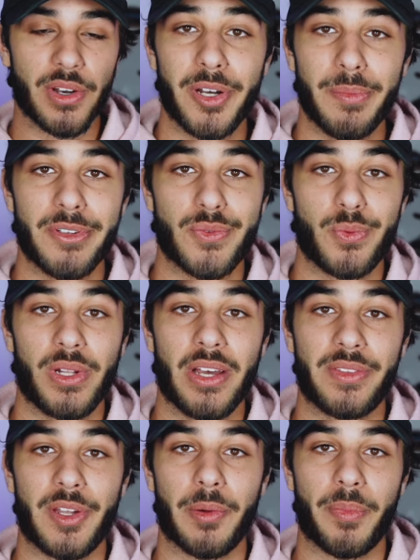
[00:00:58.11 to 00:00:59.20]
you can pretty much
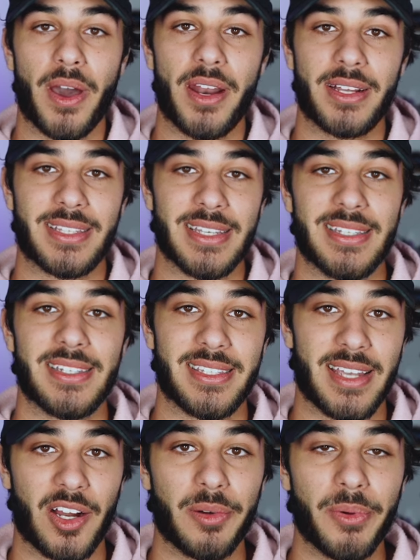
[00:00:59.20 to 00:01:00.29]
rule out that your product isn't
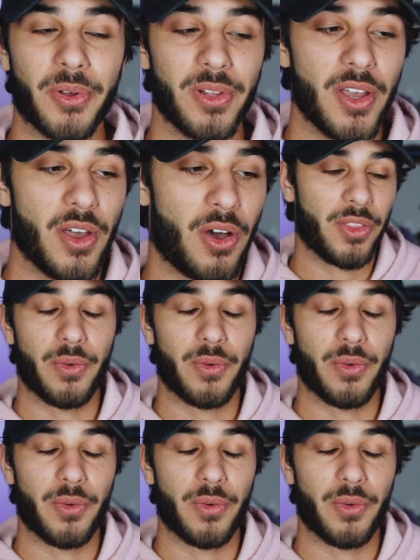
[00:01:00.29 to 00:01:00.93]
terrible.